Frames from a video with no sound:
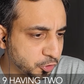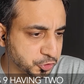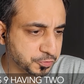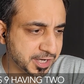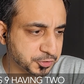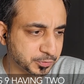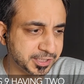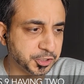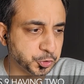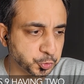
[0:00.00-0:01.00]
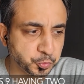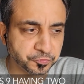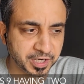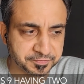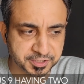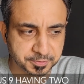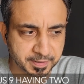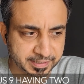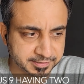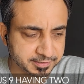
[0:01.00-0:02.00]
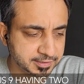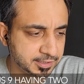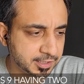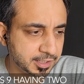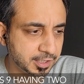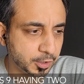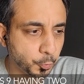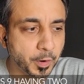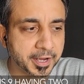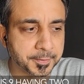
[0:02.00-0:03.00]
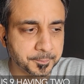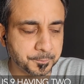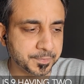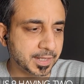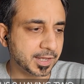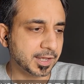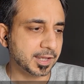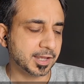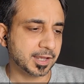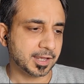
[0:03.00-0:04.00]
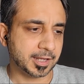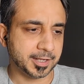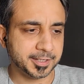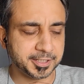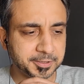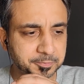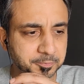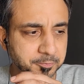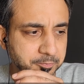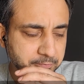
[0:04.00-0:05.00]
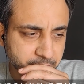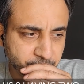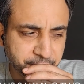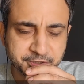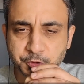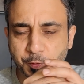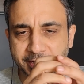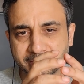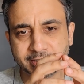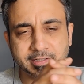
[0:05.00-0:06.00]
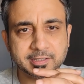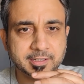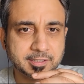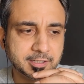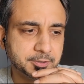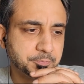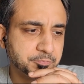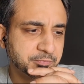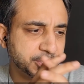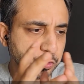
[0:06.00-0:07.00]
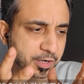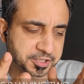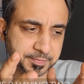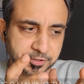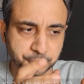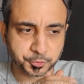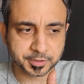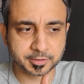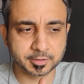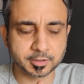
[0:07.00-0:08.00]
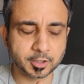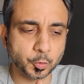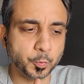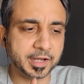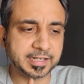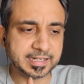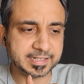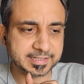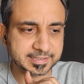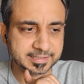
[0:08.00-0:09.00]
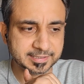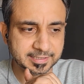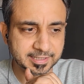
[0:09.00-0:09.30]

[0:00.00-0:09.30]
also has only 2 5G bands. Why? For this one, there are 2 aspects to it. One is